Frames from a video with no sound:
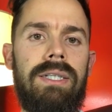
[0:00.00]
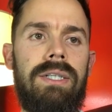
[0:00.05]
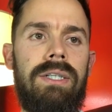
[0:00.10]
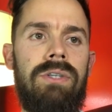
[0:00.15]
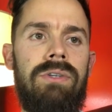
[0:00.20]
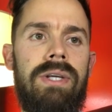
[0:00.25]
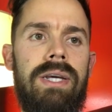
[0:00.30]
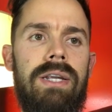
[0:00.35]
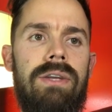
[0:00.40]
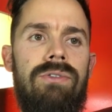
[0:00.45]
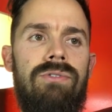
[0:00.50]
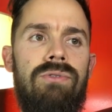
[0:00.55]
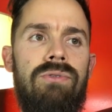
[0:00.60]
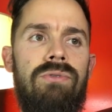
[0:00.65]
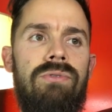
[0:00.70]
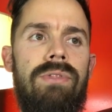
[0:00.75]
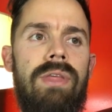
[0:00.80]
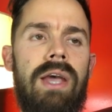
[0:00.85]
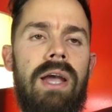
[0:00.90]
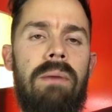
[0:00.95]
you need
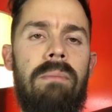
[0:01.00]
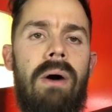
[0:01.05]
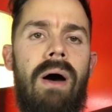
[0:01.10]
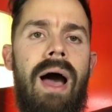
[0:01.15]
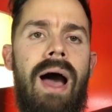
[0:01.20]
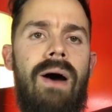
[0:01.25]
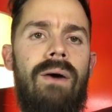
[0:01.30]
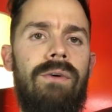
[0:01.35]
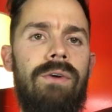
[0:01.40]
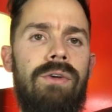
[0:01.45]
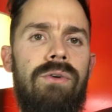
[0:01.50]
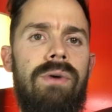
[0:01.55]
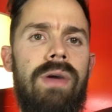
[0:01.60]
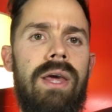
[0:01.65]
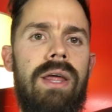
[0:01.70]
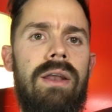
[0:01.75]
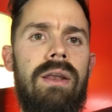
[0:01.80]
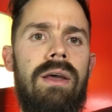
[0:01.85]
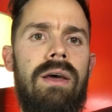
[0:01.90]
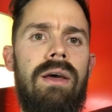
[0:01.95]
to think about how you
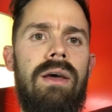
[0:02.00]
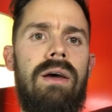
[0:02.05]
can